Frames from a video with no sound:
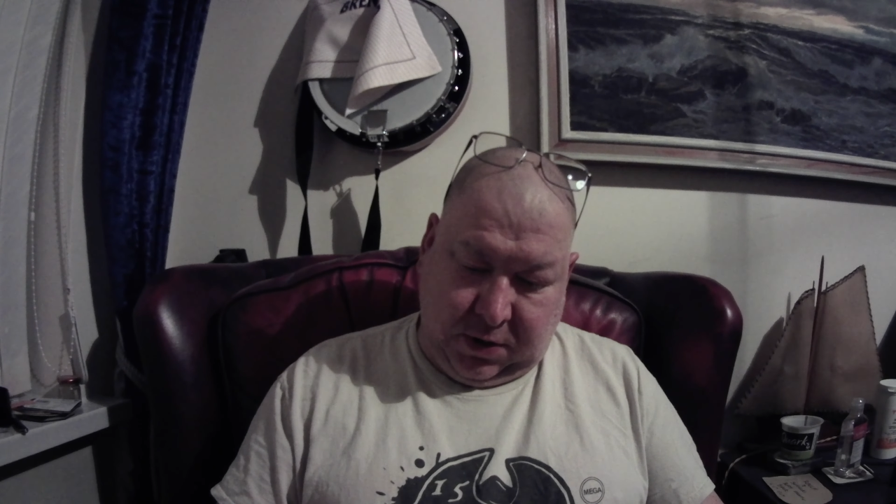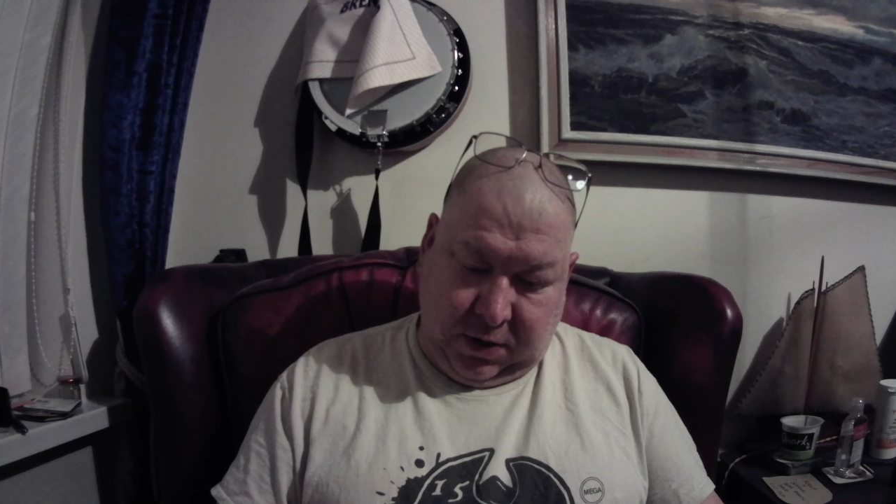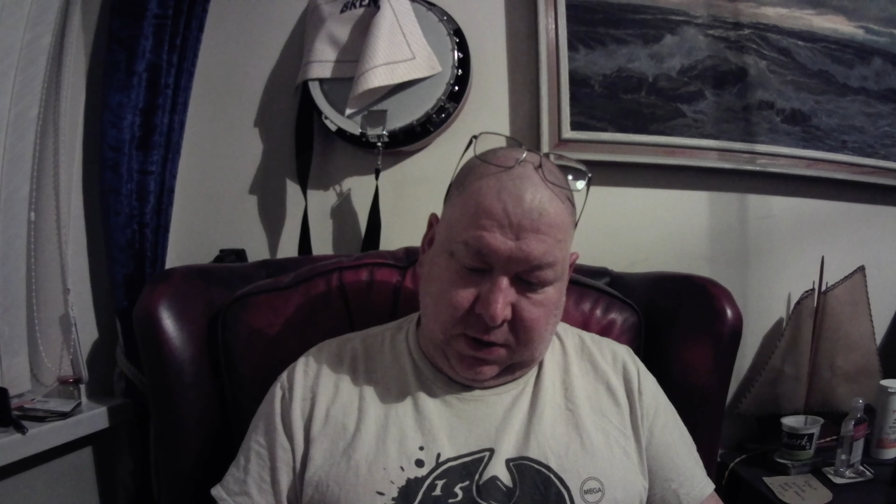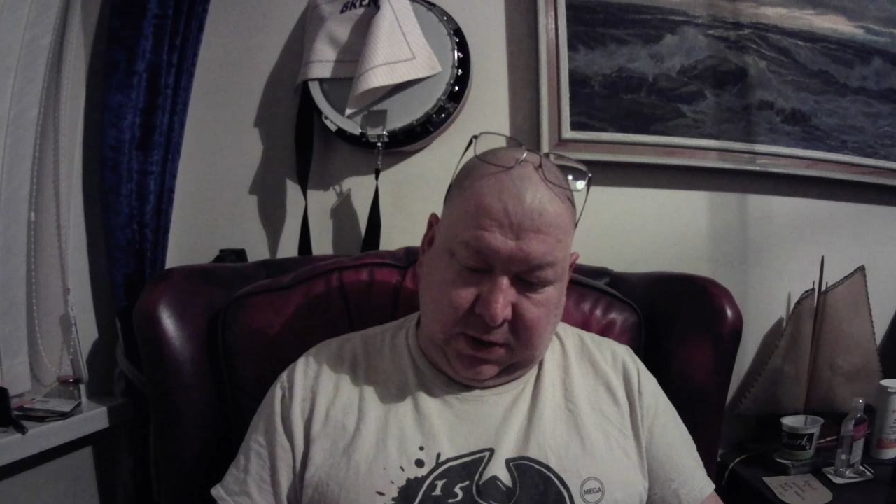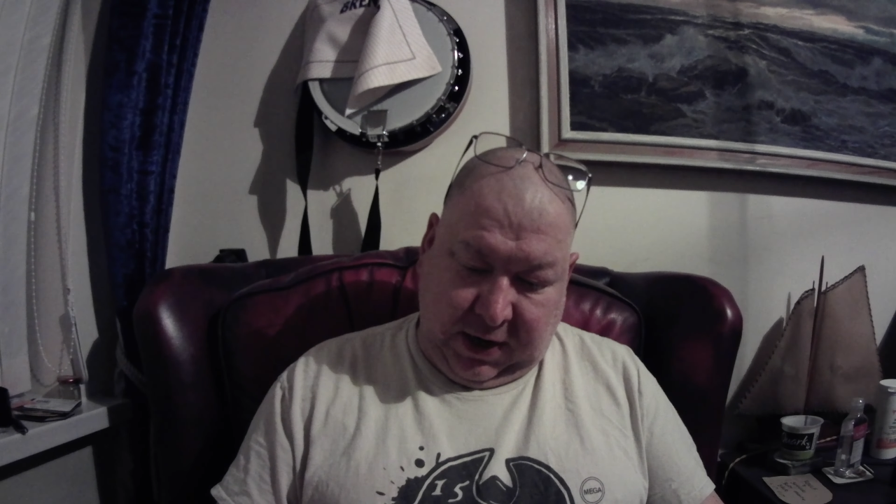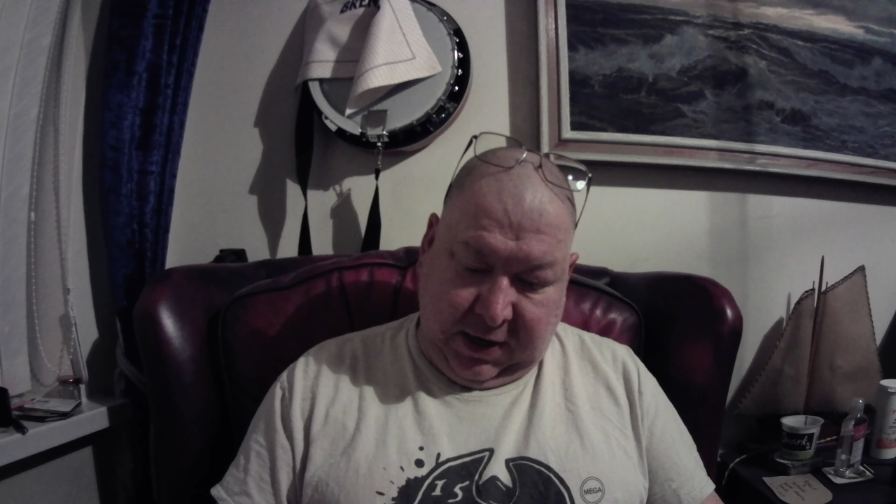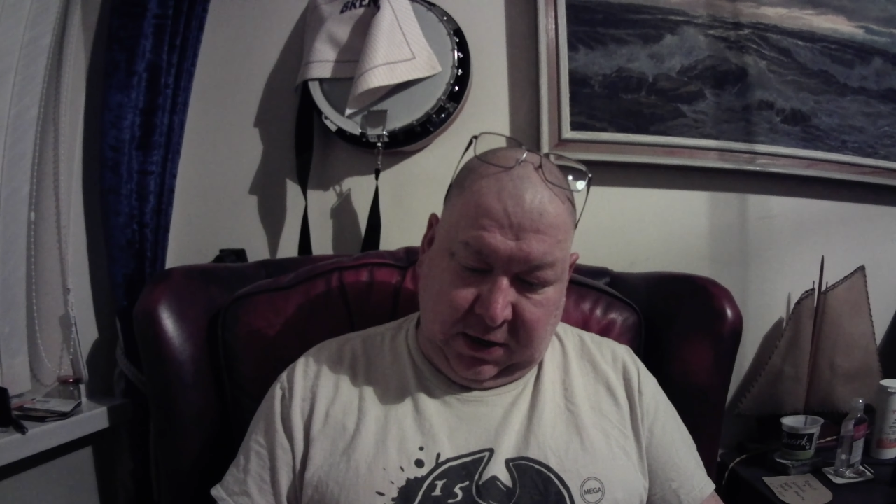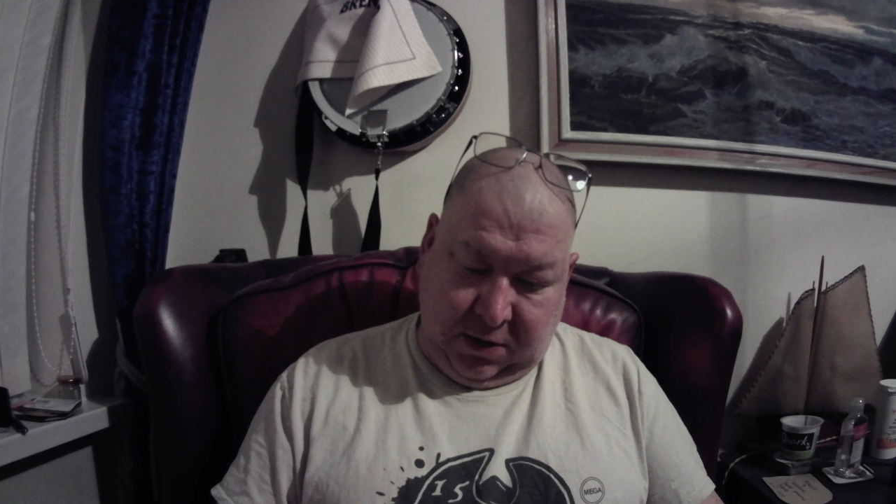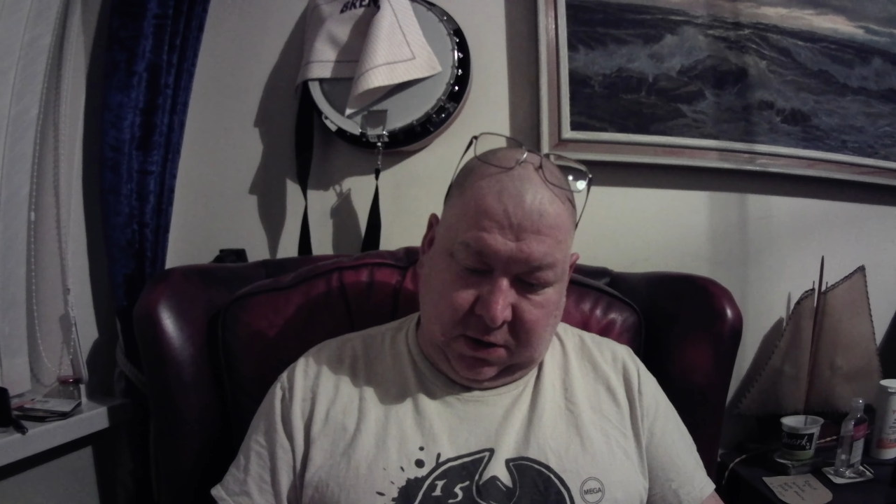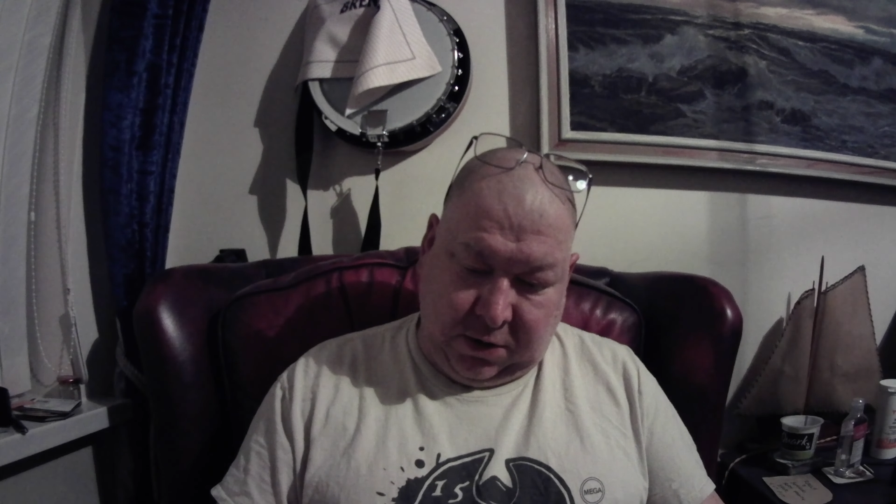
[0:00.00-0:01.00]
and any
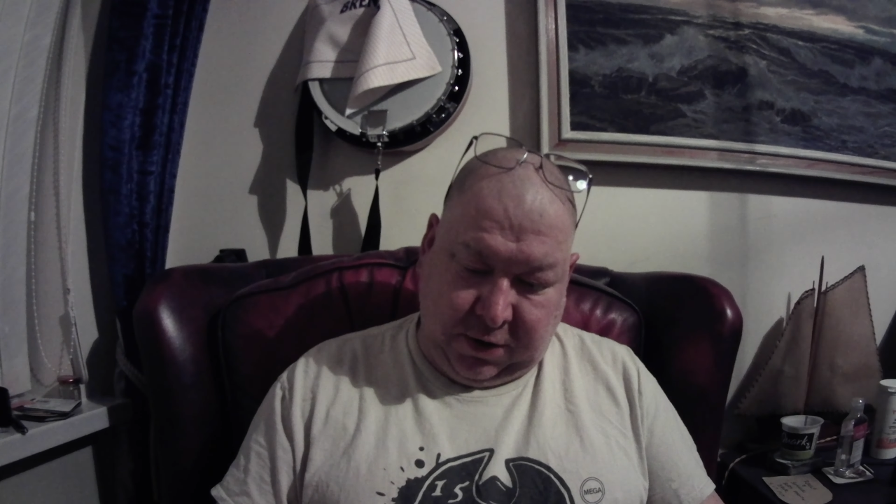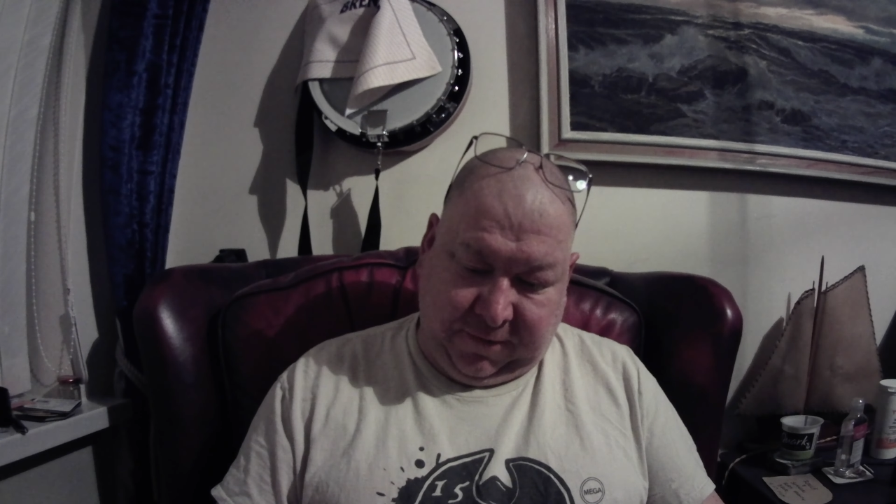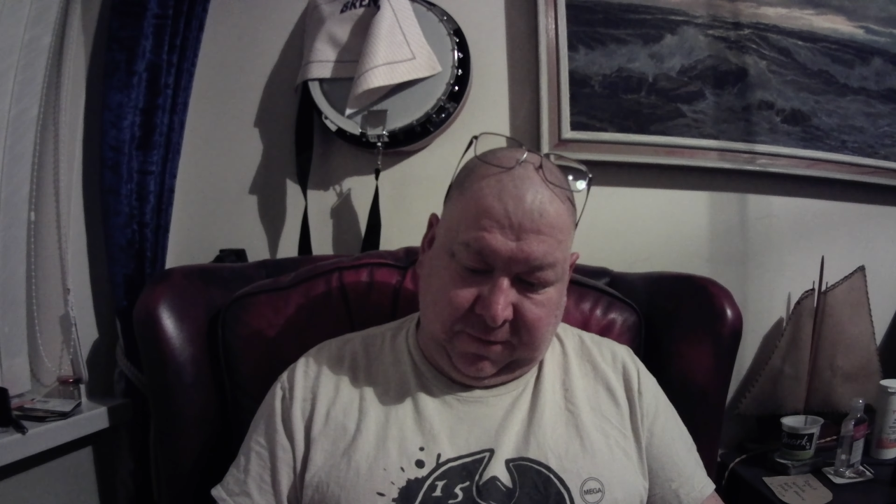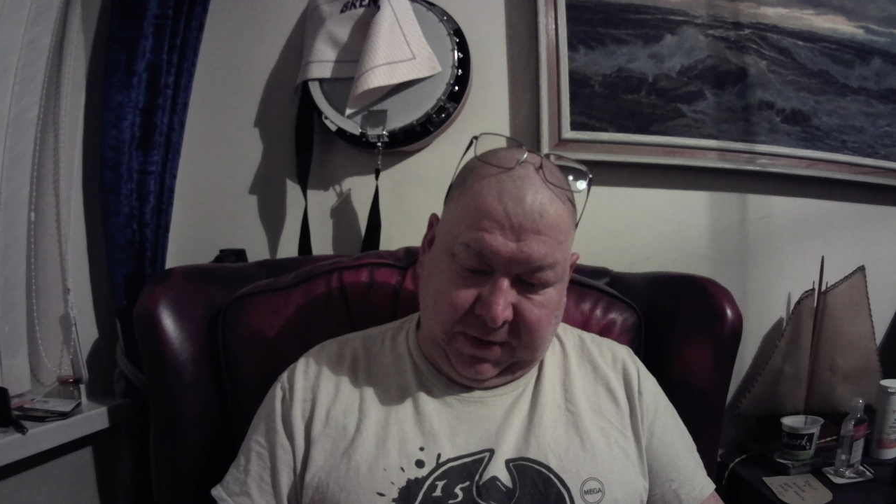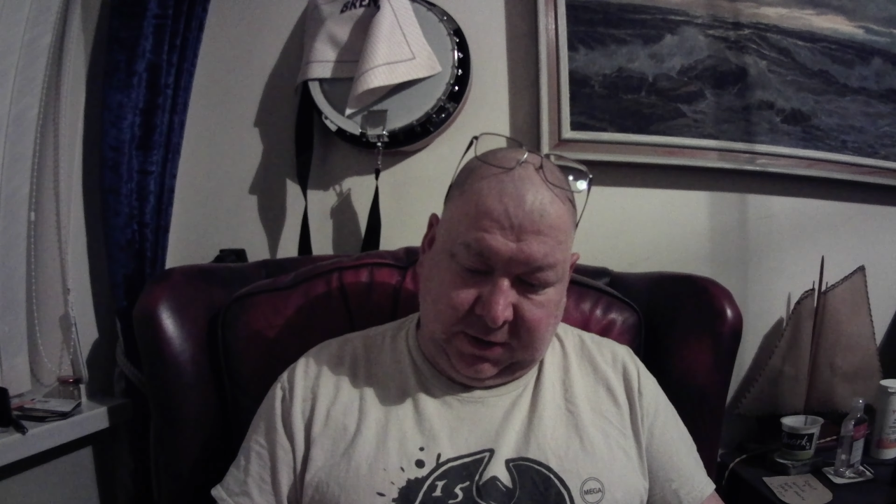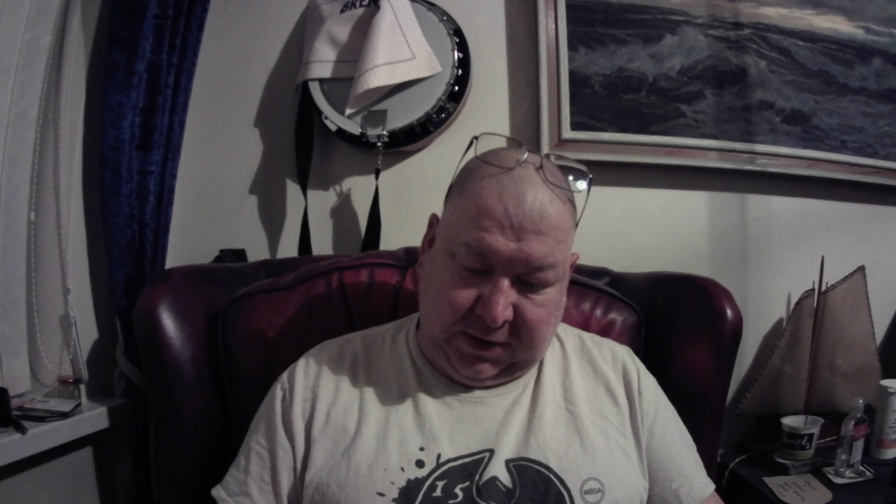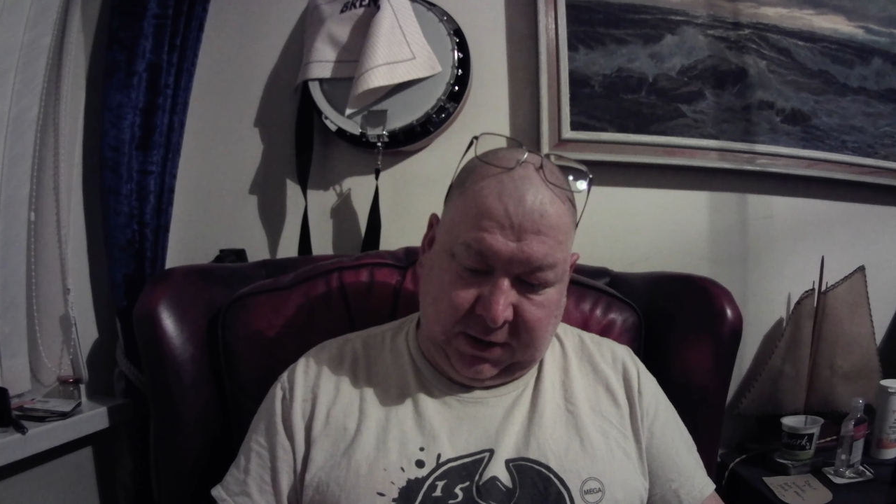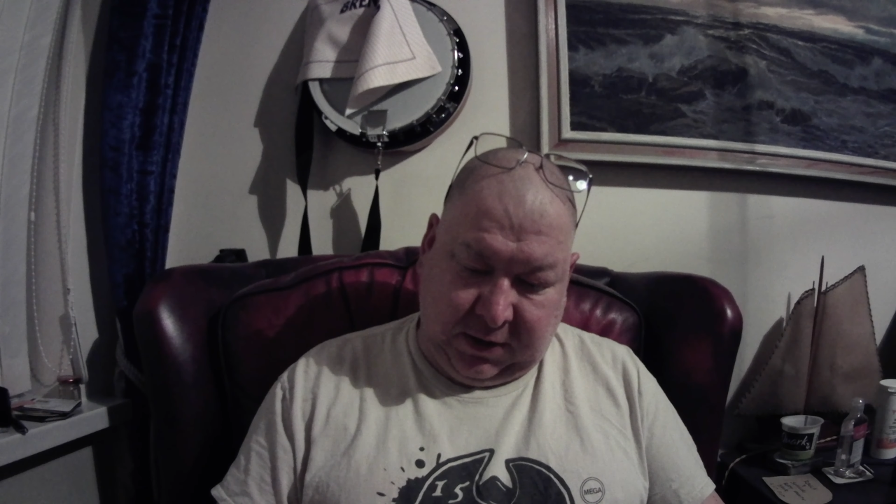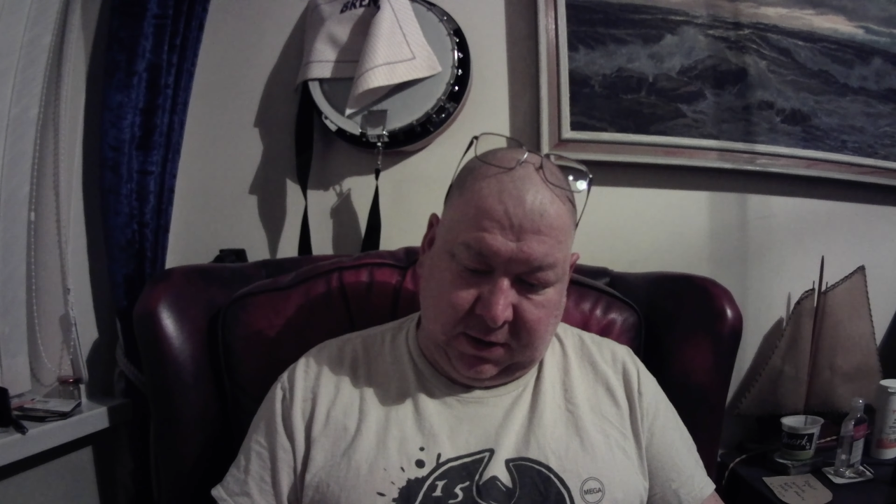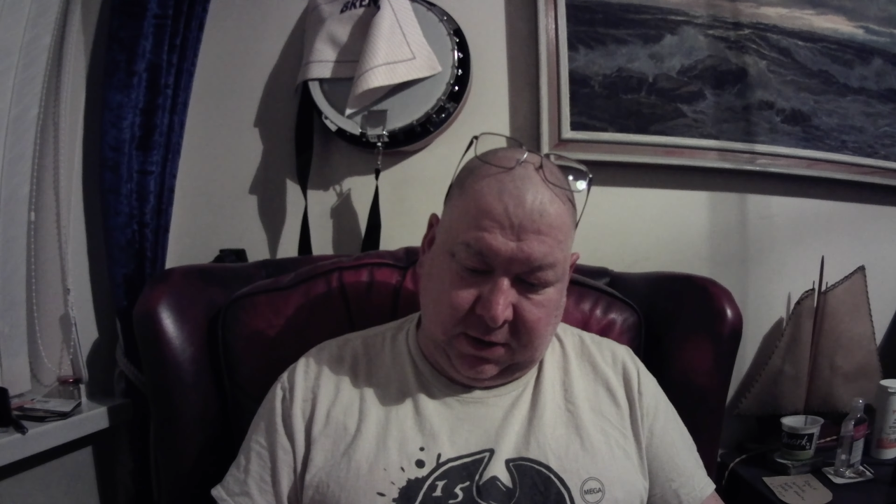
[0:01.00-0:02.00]
lager
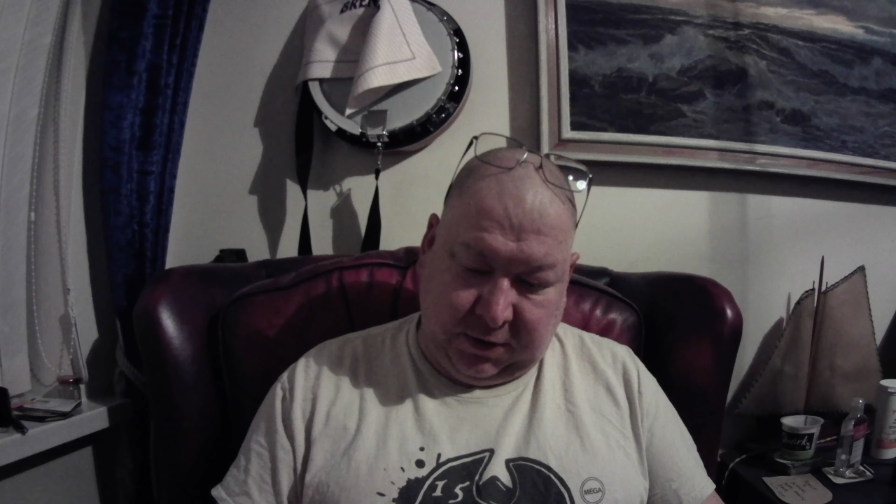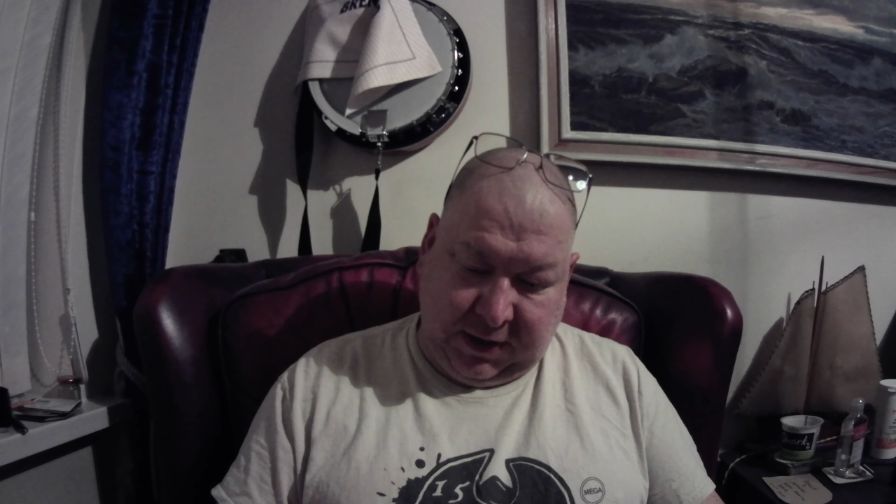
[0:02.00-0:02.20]
fermented at